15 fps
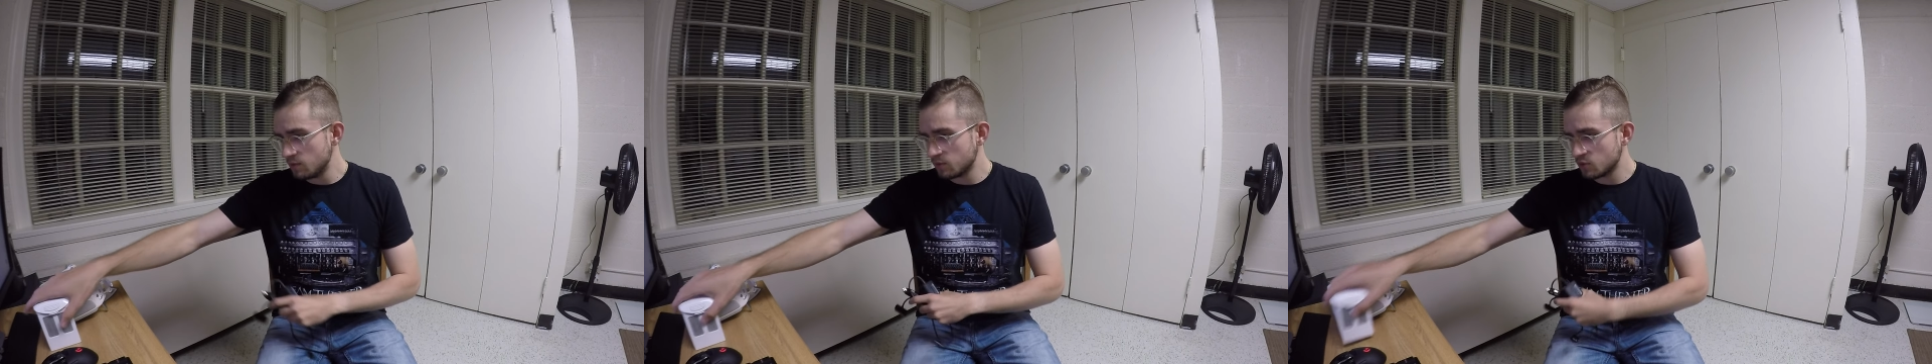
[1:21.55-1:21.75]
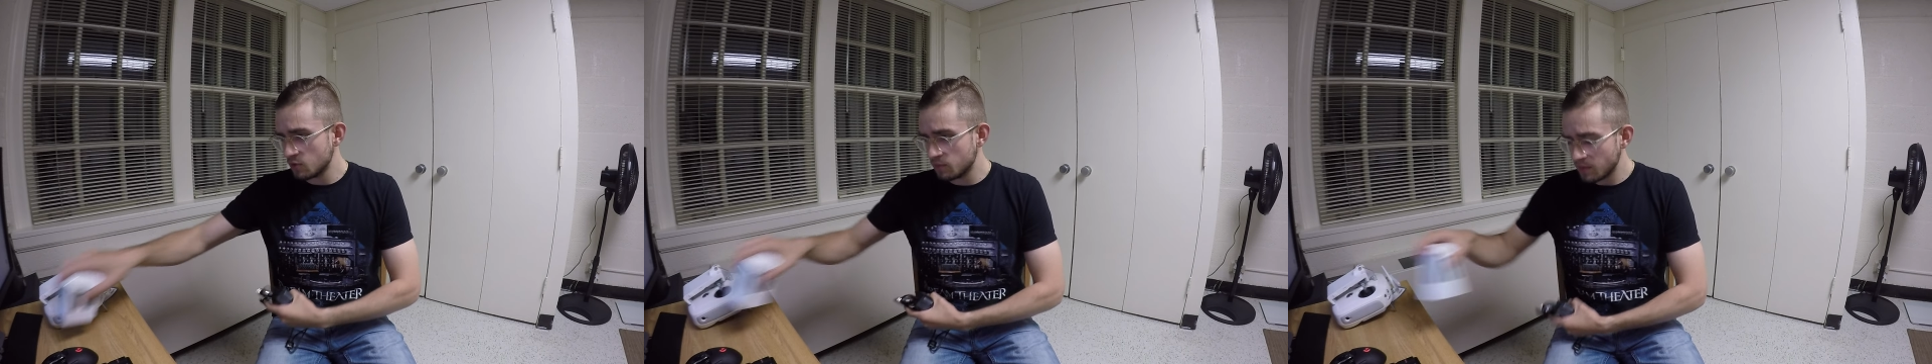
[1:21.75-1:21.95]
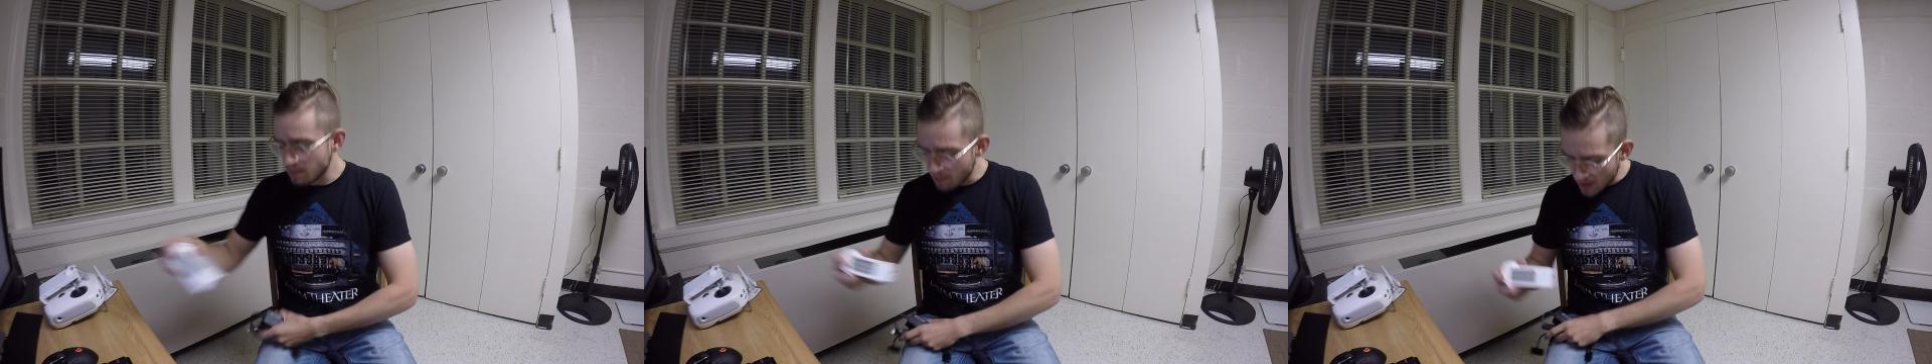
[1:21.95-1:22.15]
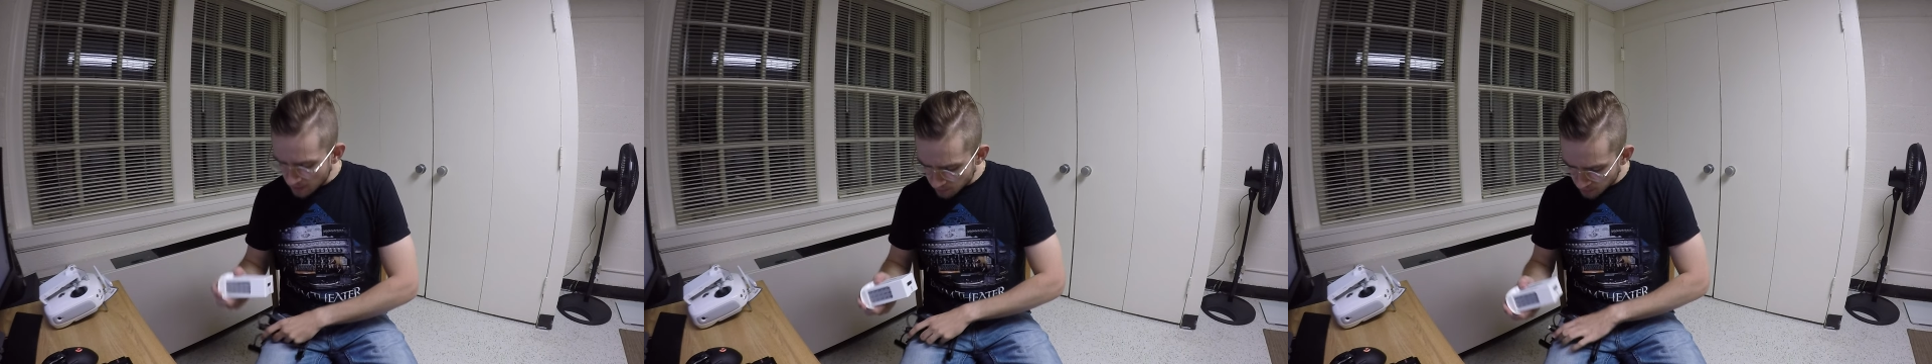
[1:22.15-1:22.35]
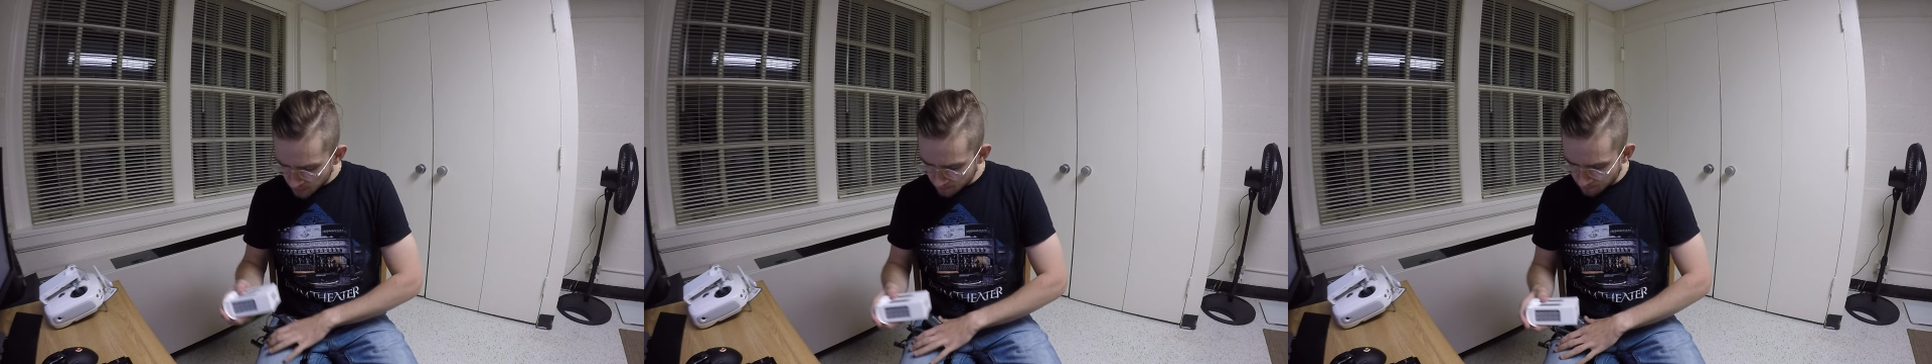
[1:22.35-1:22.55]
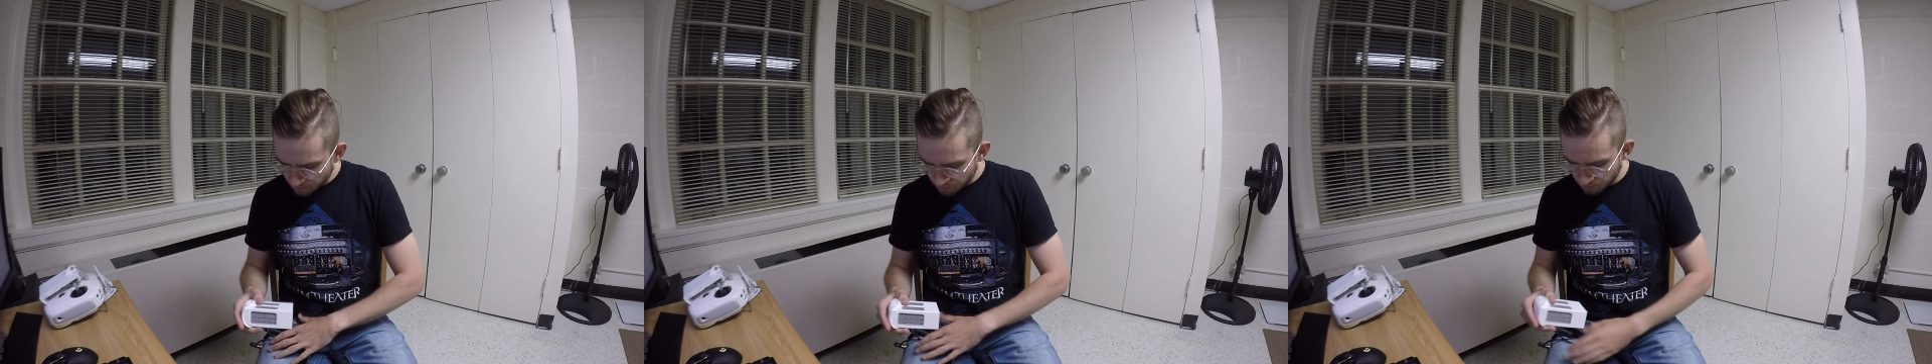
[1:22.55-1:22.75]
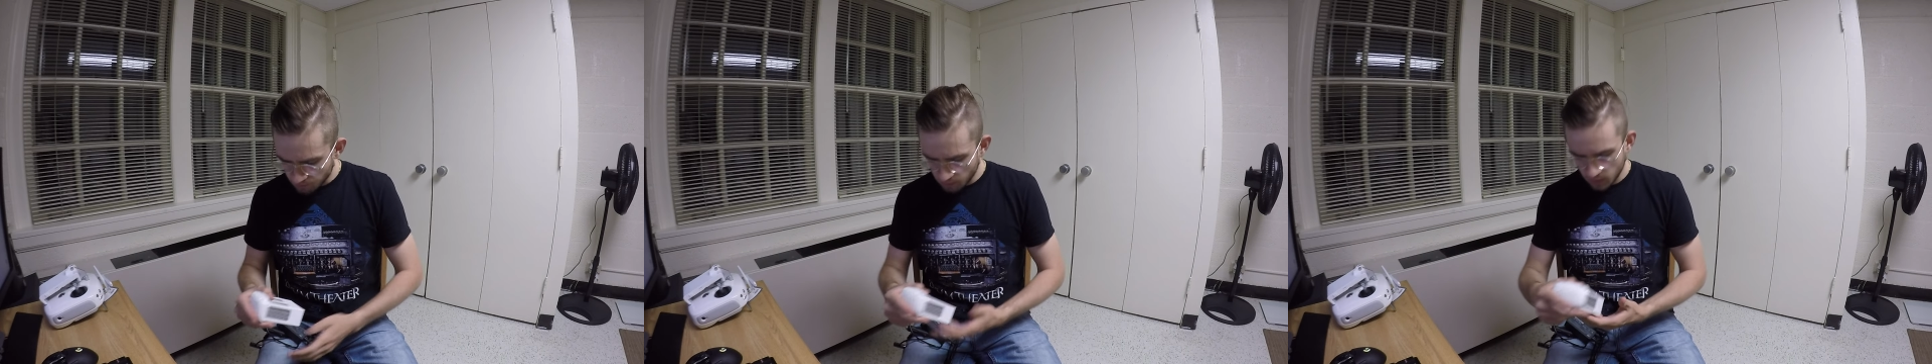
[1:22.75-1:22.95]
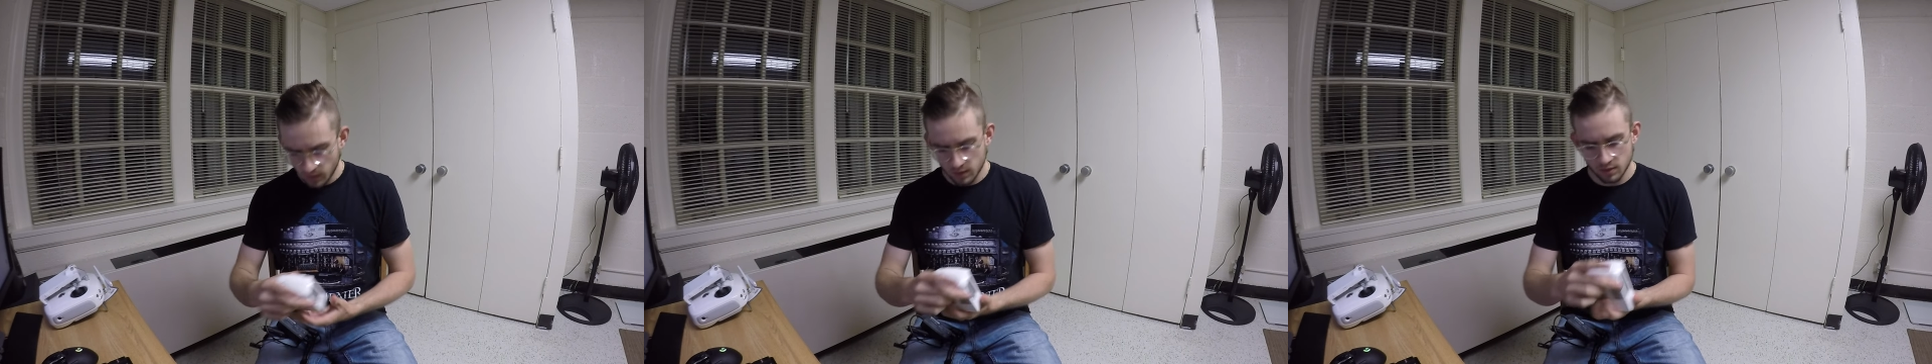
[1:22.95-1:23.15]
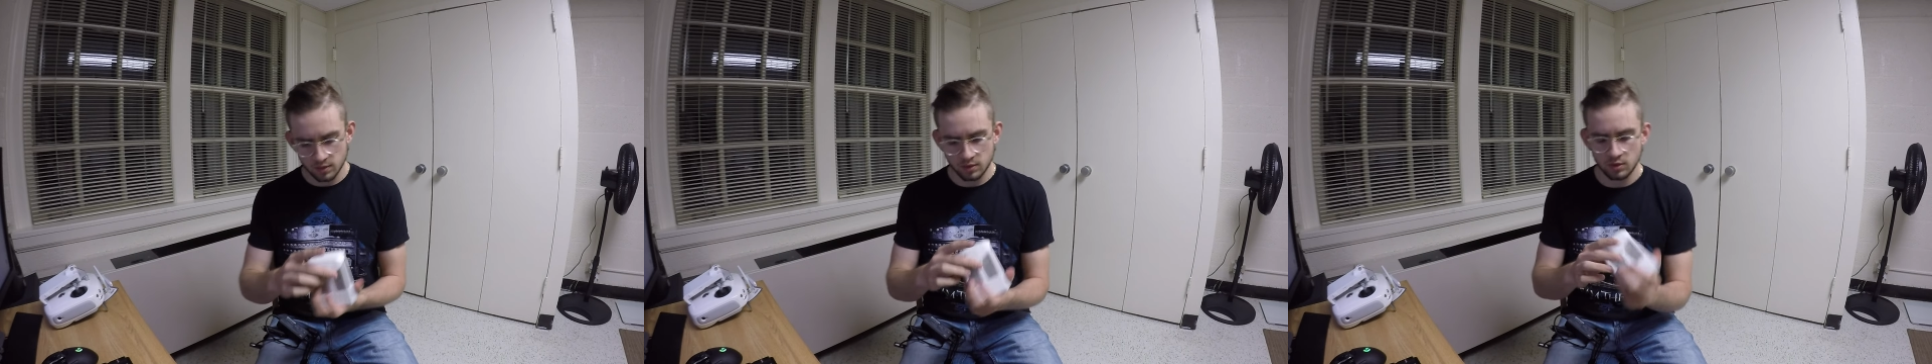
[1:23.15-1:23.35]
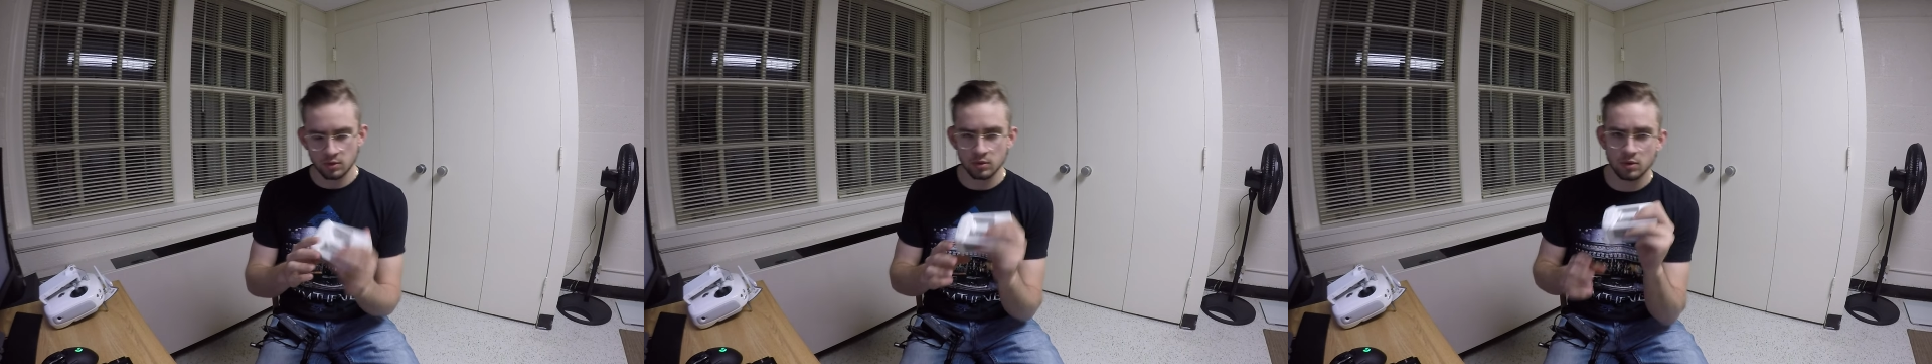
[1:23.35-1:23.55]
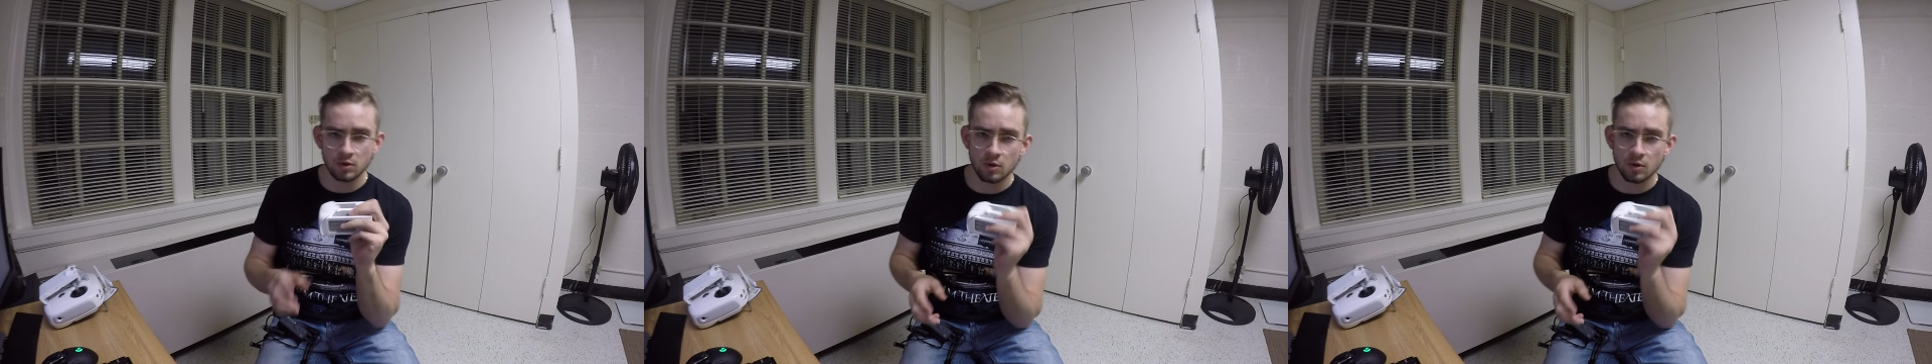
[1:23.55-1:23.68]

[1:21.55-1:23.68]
so the battery, you're